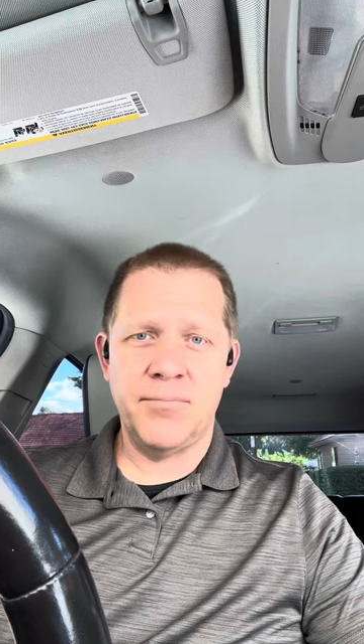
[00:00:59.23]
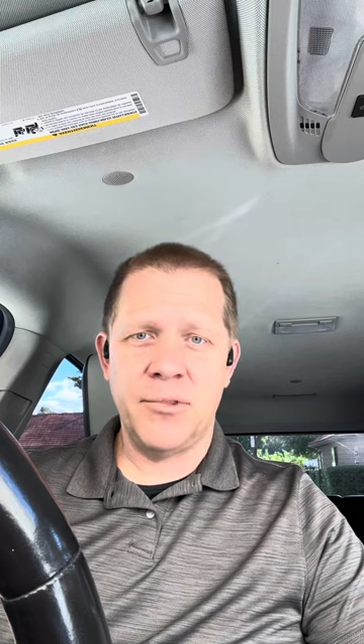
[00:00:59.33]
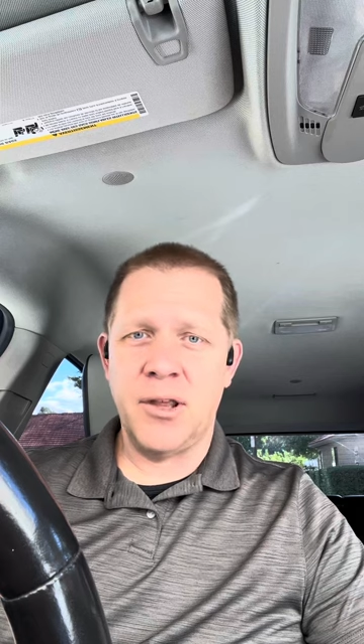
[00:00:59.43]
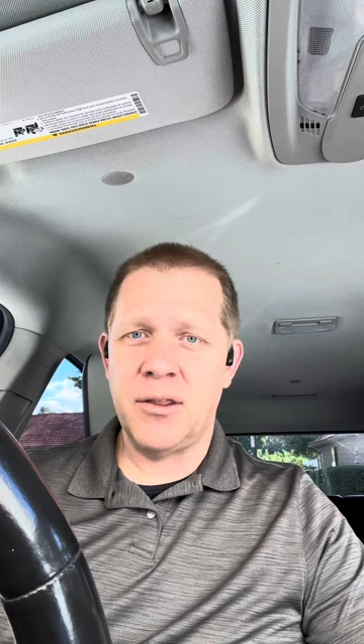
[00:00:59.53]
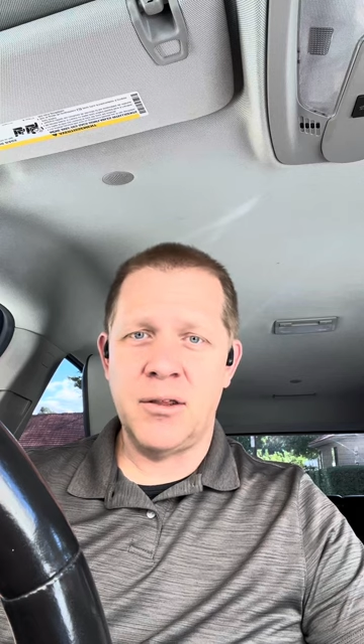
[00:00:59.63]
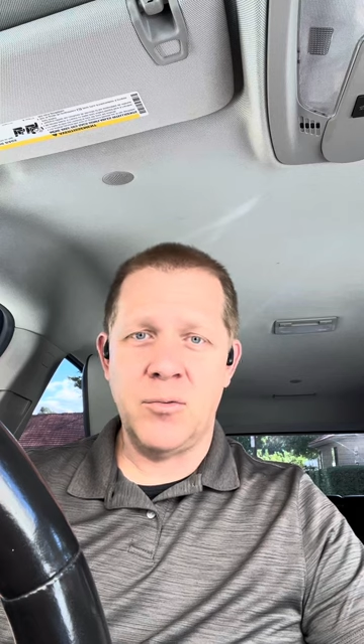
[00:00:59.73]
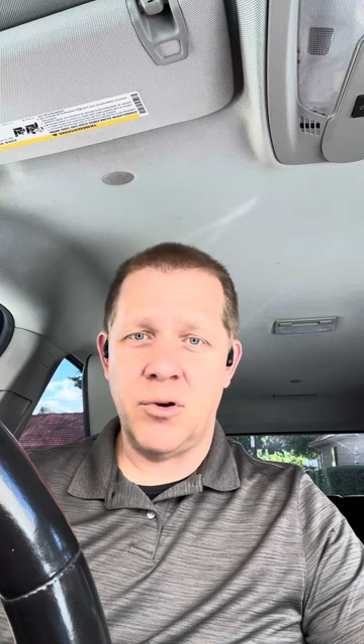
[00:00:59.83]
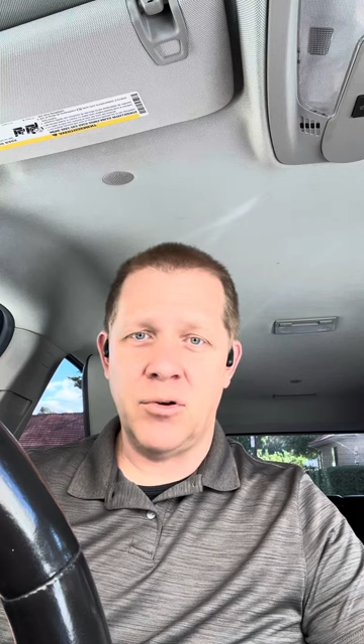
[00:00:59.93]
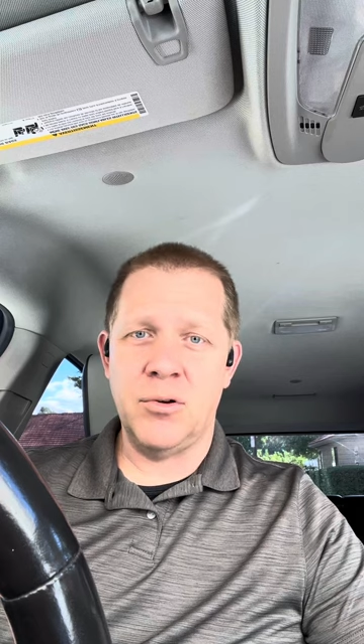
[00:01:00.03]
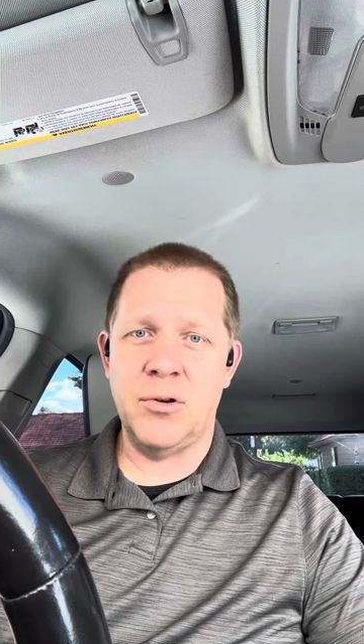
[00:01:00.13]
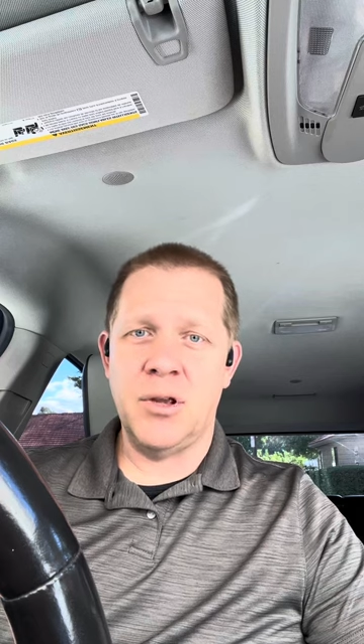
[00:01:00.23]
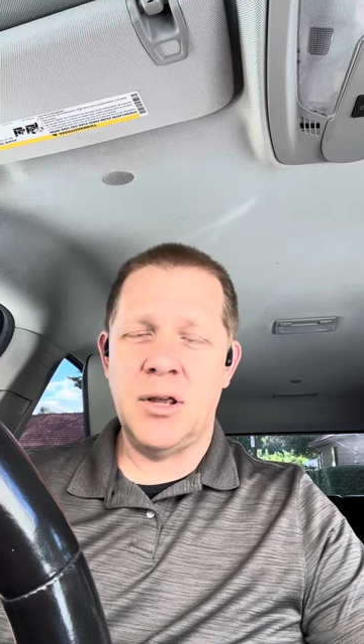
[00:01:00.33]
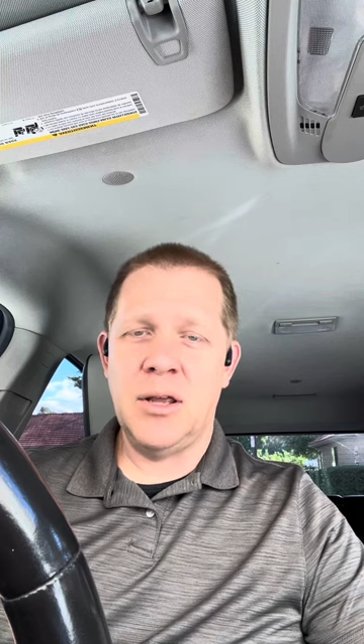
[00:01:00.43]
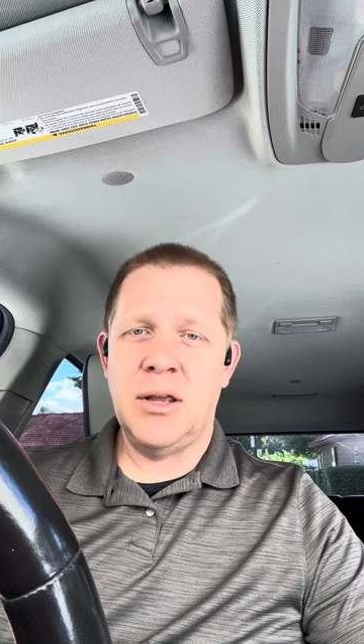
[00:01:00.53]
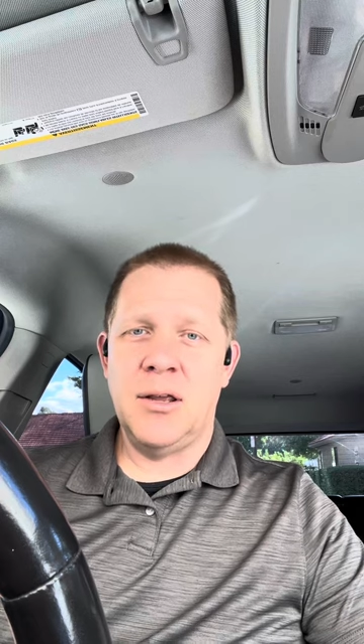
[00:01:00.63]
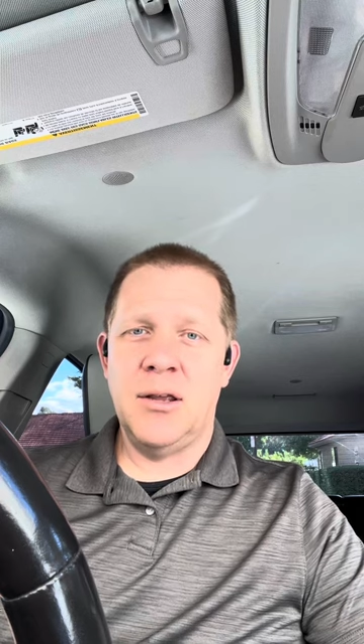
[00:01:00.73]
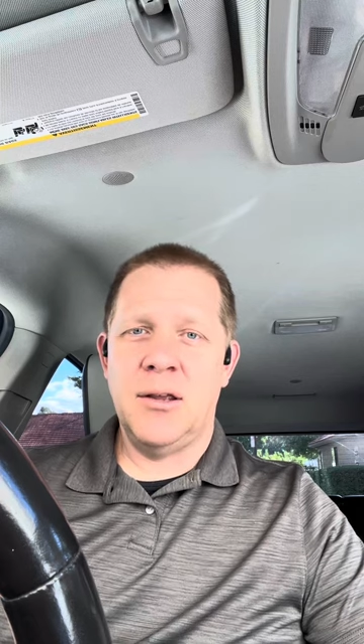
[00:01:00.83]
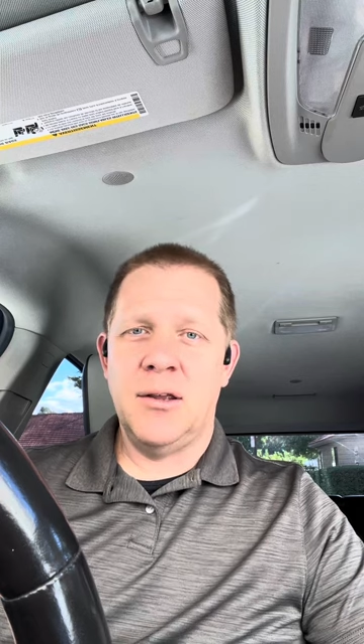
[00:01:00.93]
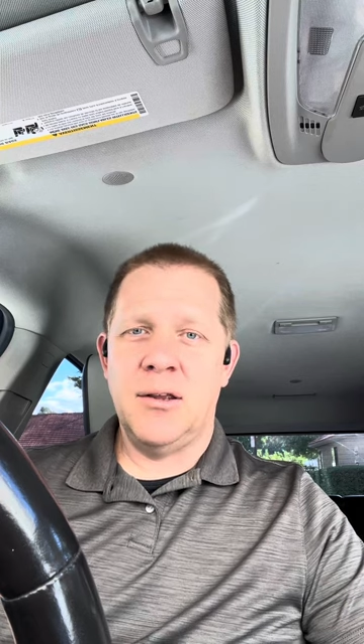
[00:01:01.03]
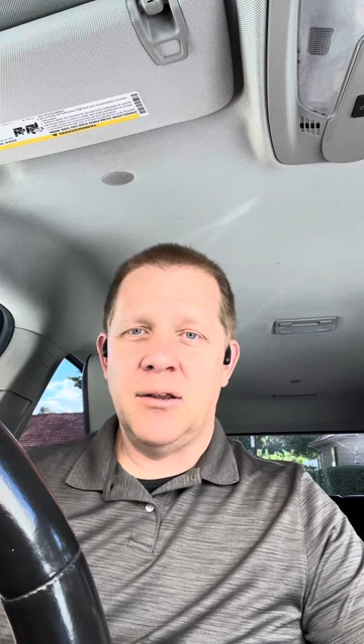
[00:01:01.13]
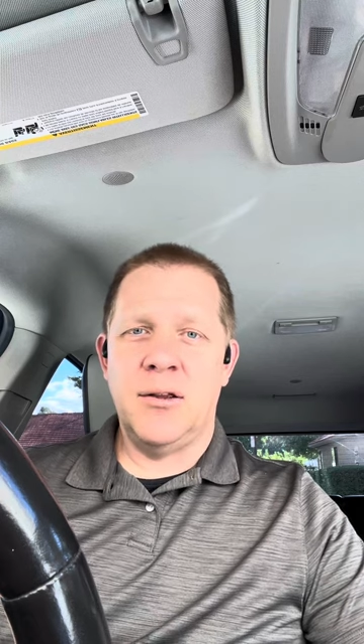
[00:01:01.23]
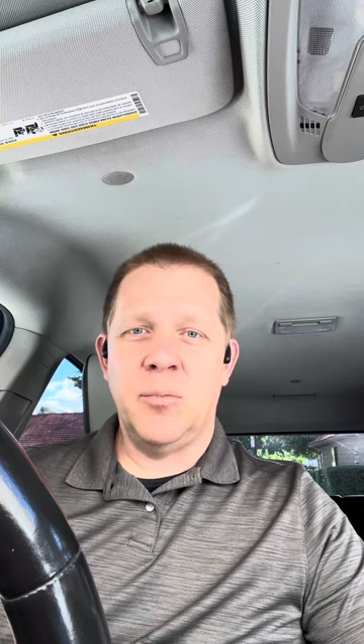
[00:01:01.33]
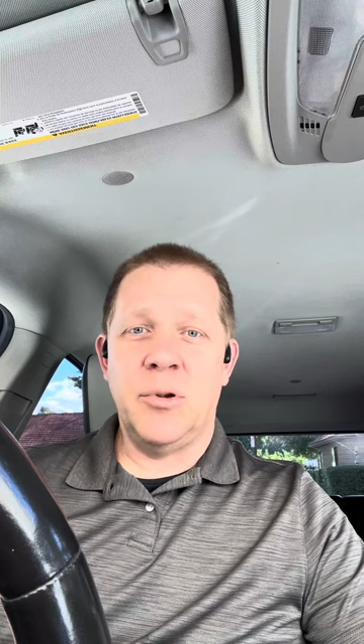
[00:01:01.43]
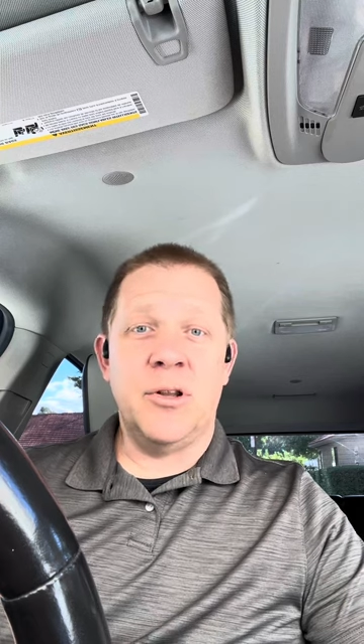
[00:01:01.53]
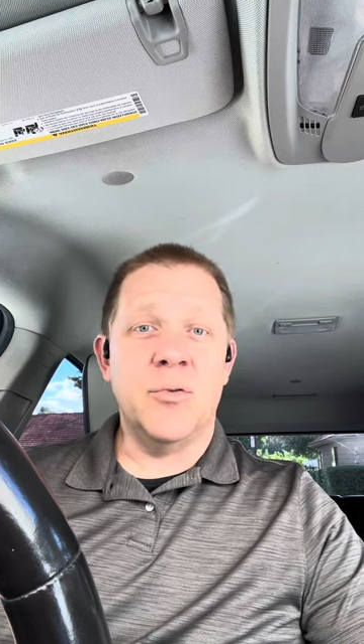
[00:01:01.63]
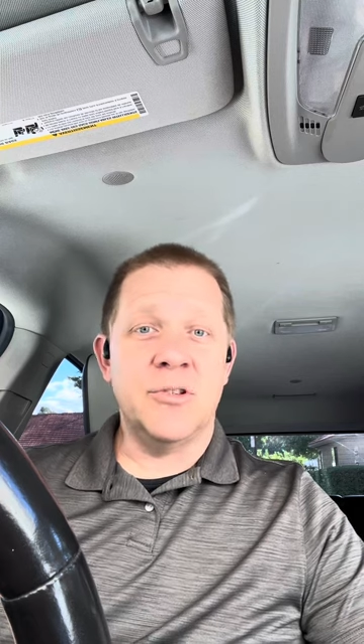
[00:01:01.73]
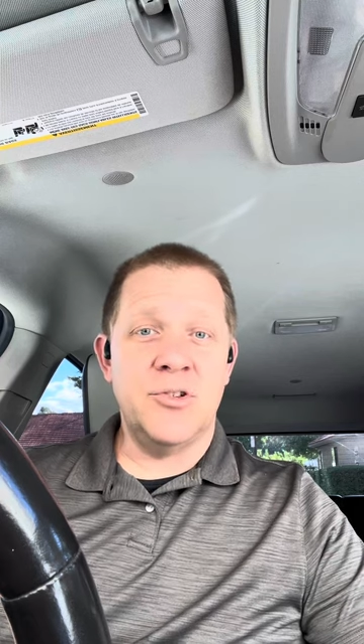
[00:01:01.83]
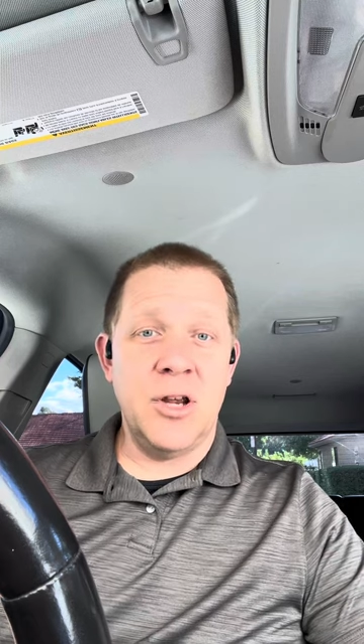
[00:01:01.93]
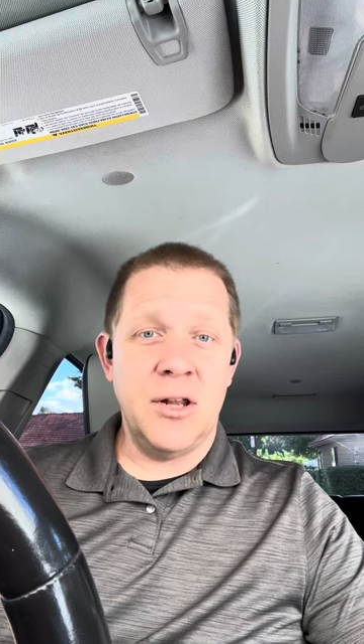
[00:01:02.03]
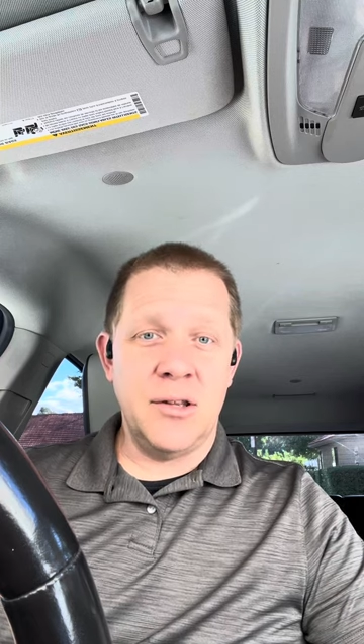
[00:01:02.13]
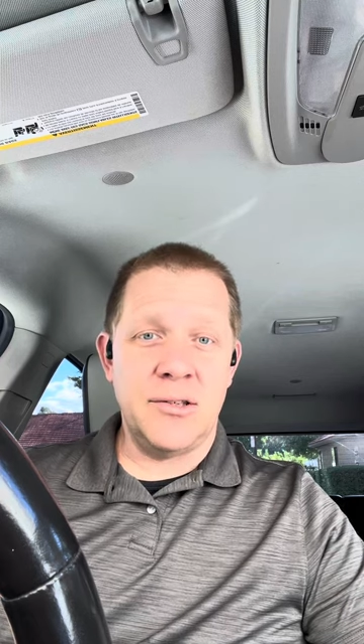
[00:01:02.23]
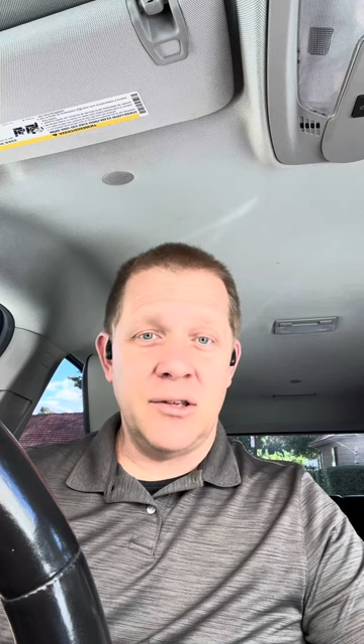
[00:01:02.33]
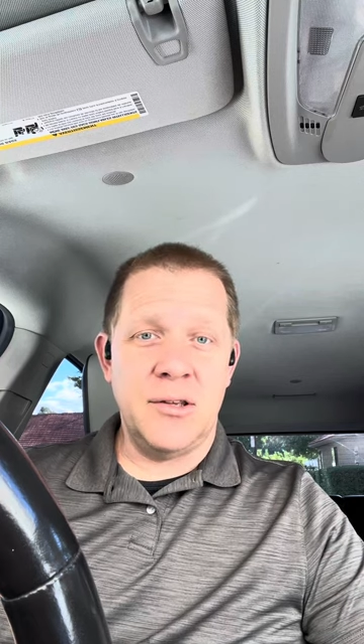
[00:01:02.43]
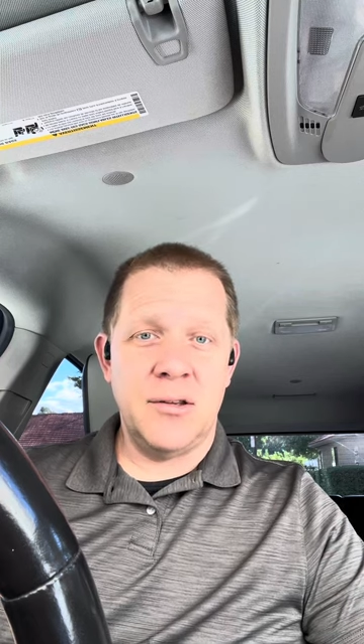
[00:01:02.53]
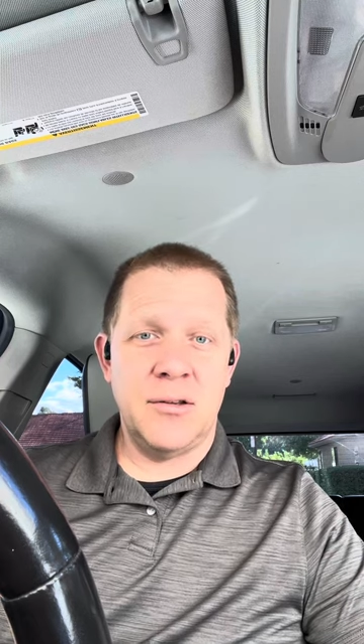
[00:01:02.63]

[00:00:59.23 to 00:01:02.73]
nothing wrong. But there was jealousy.